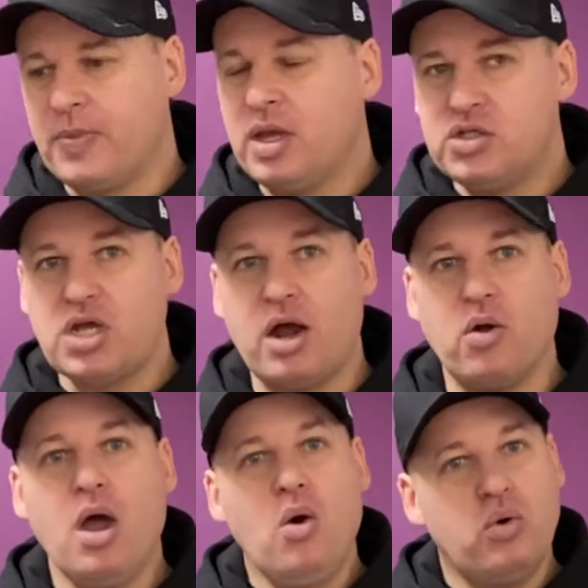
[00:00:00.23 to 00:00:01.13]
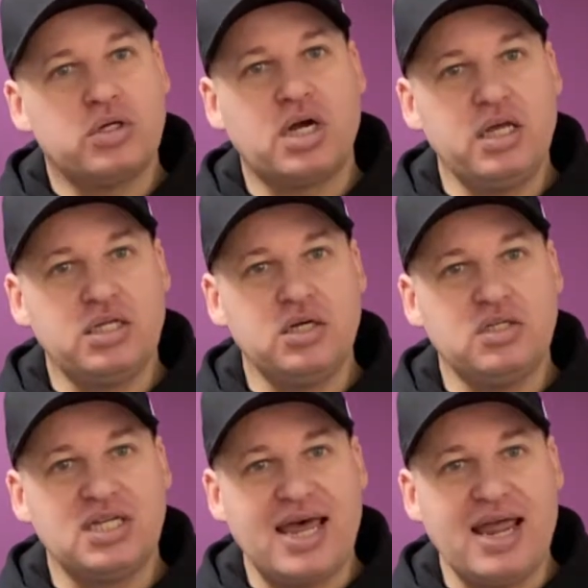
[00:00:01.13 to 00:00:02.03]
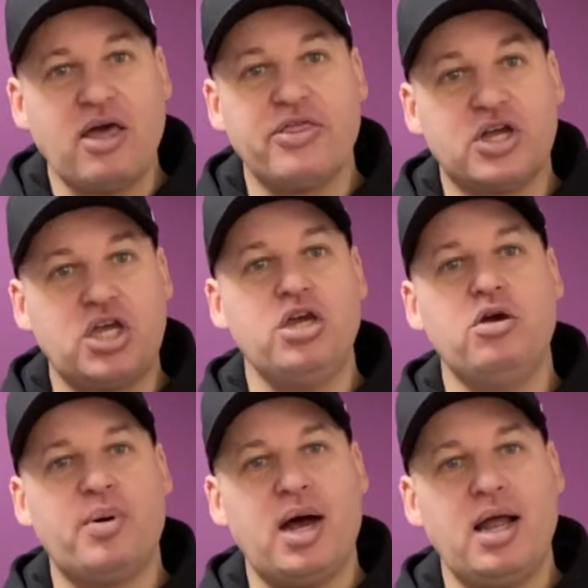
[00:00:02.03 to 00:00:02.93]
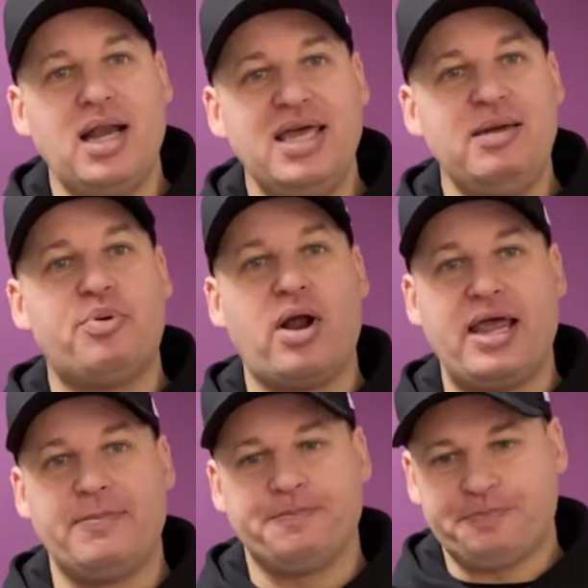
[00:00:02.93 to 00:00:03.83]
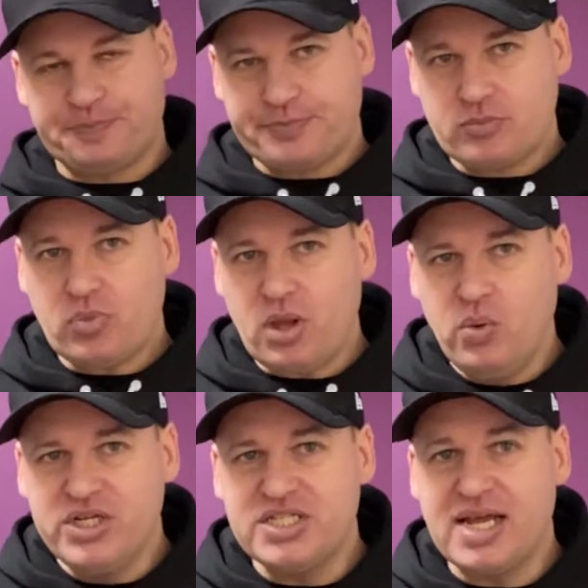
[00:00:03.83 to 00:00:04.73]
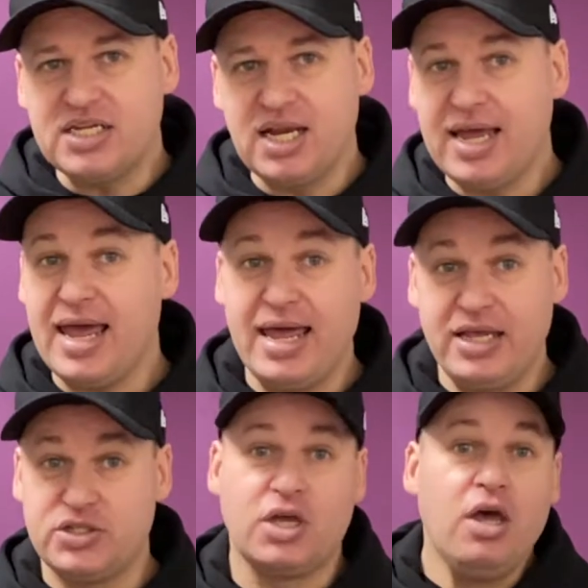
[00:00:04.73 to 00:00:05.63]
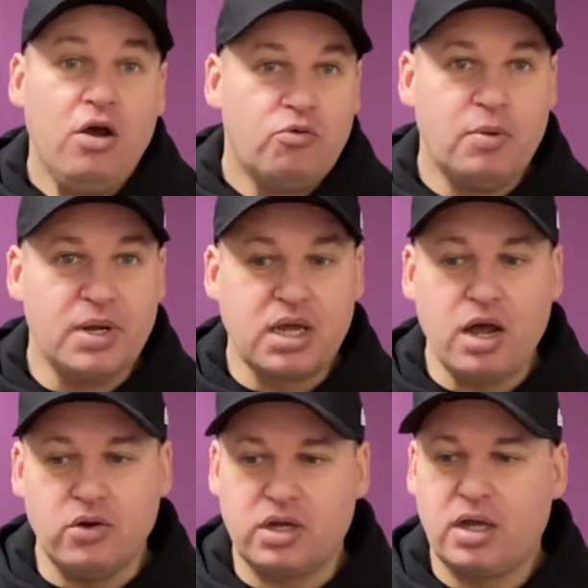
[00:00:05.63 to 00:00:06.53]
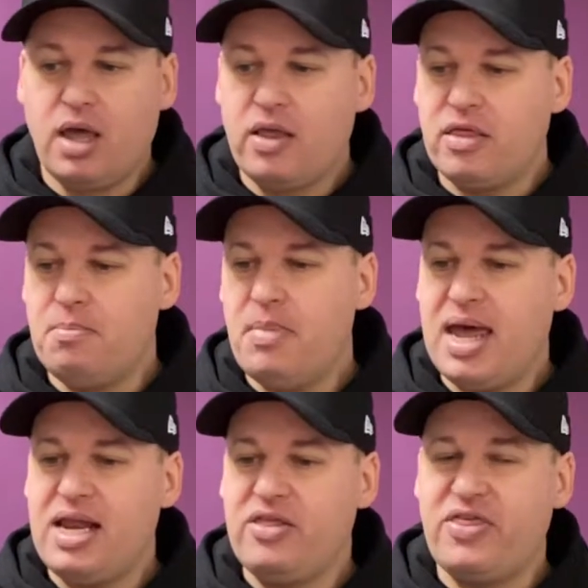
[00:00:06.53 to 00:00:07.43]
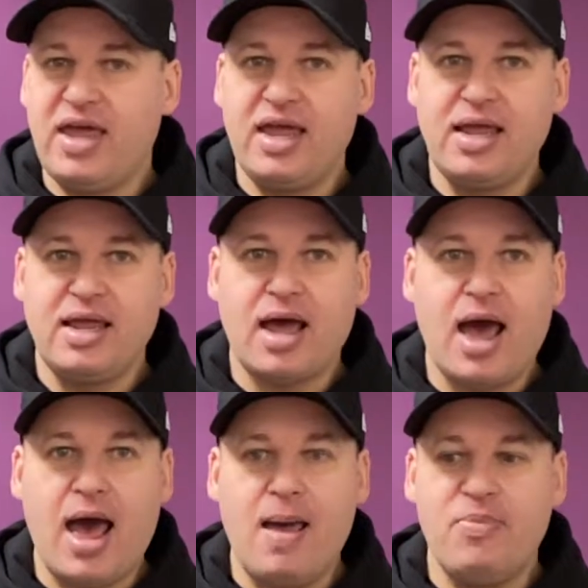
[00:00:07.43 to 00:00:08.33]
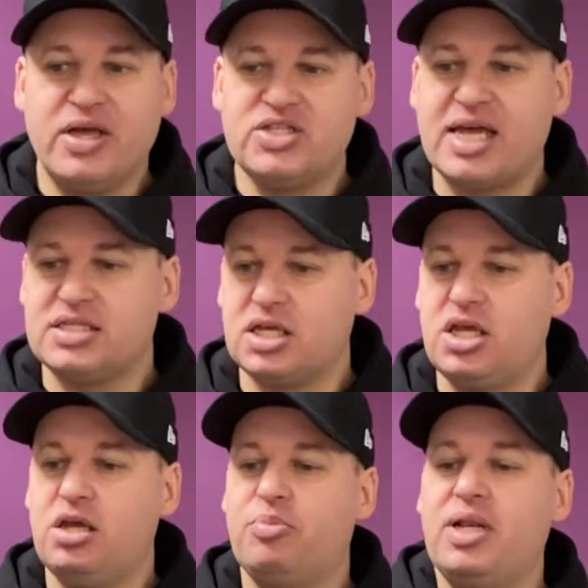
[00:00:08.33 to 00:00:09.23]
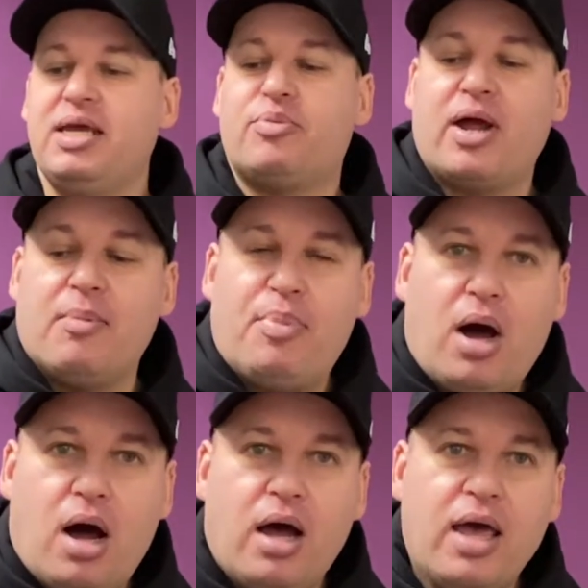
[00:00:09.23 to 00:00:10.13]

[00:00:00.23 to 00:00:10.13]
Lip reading: So we're going to do today the Cuba Libre, which essentially is rum and coke. The main thing that sets the Cuba Libre apart